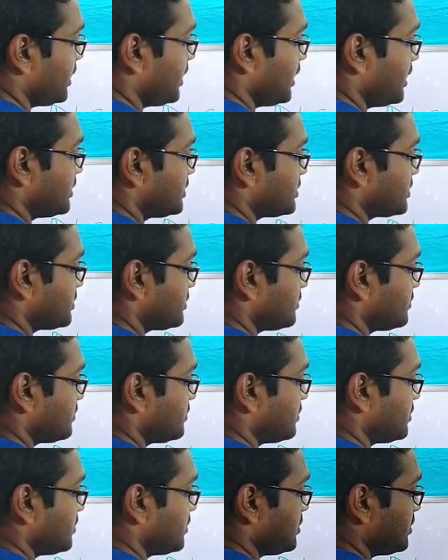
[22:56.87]
I get
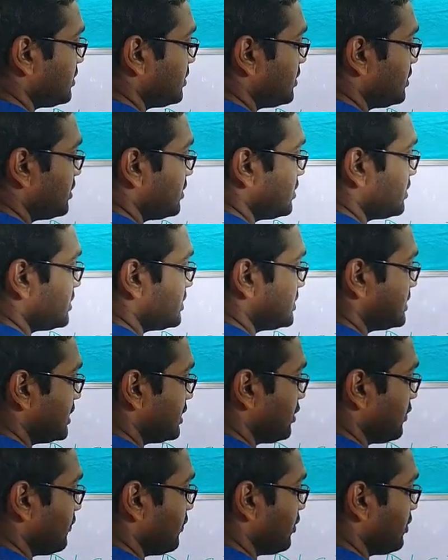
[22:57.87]

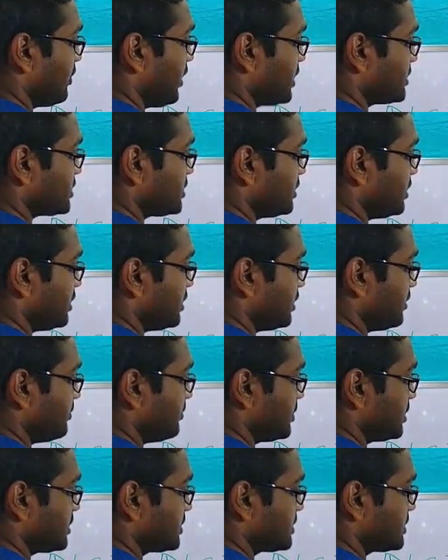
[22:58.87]
set of rational
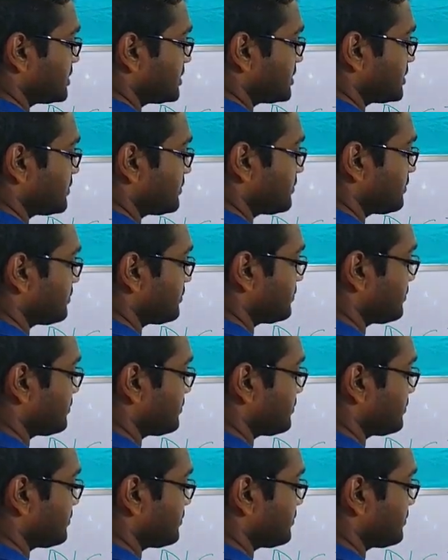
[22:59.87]
numbers.